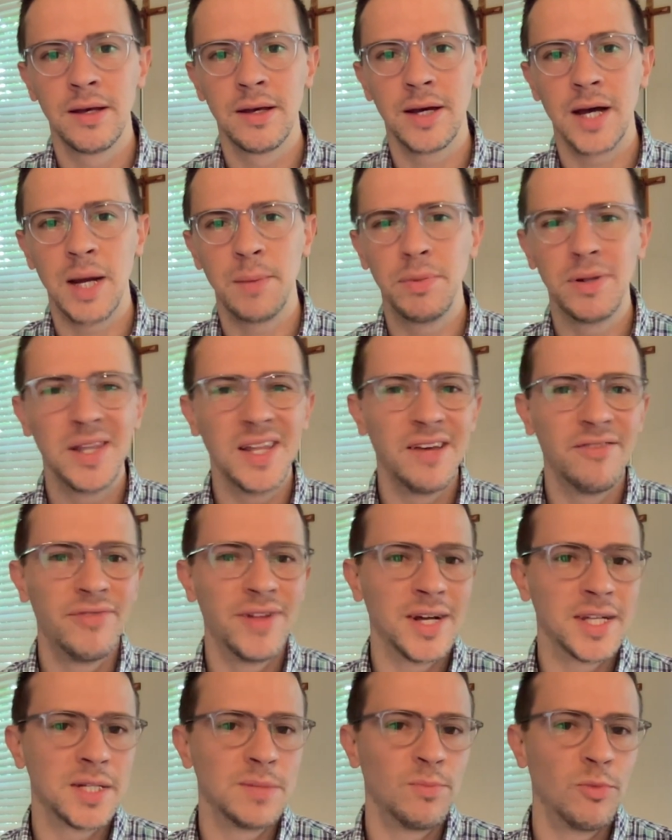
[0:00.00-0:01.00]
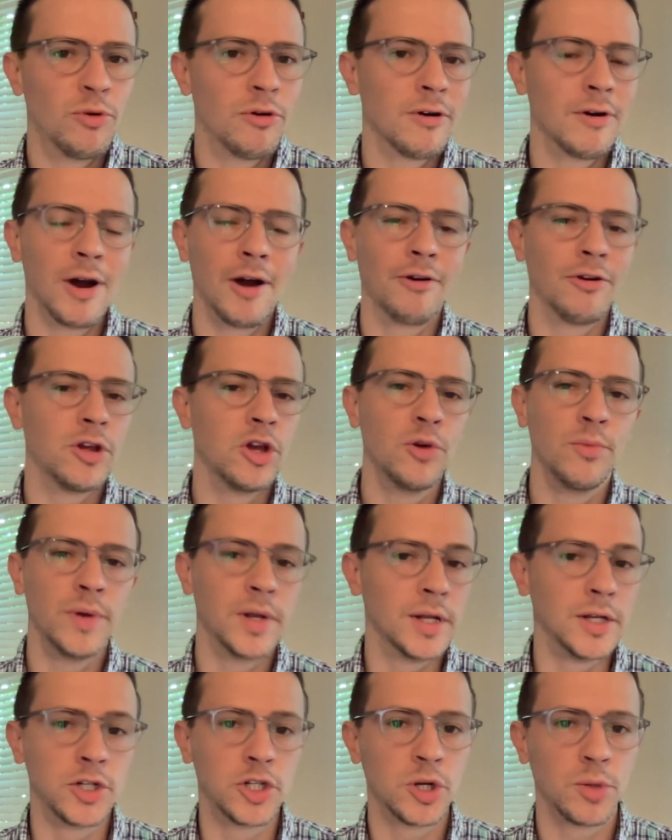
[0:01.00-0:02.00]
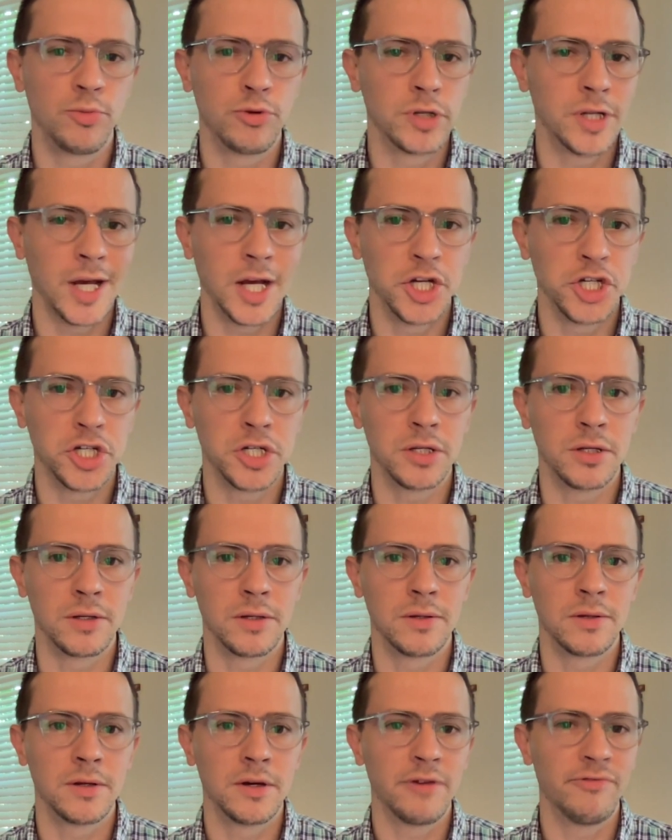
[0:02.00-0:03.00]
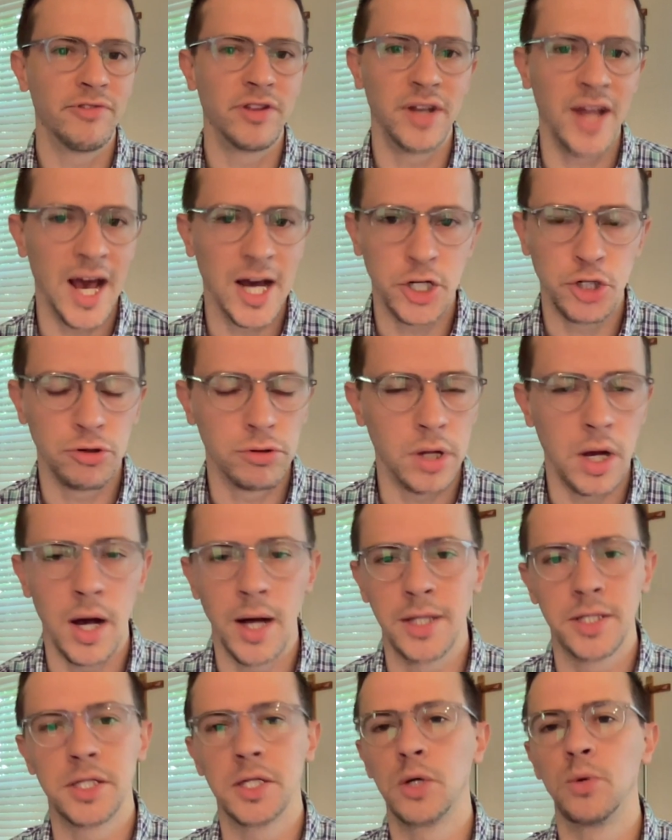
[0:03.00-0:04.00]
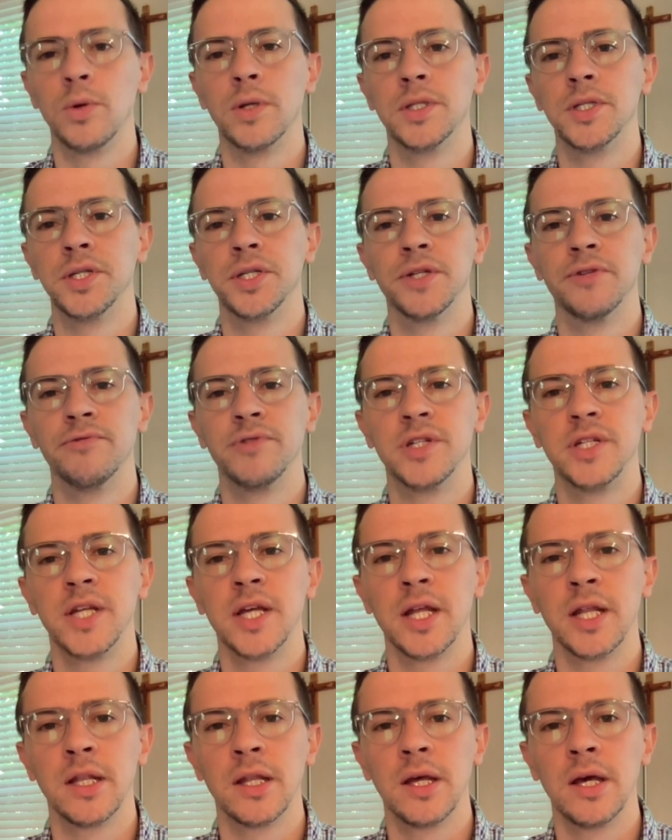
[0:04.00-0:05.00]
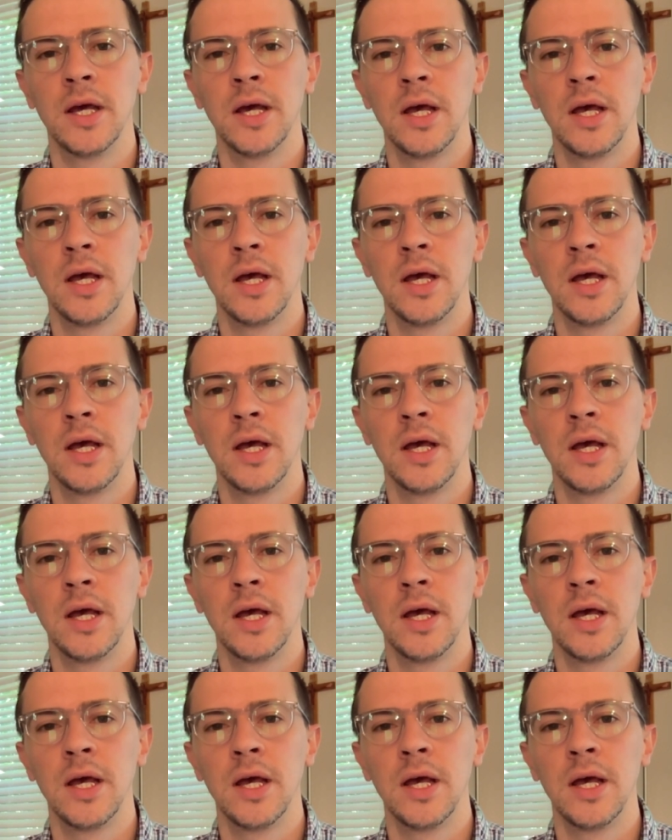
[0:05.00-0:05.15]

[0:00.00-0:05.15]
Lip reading: I believe that's more our human interpretation of the natural consequences of sin.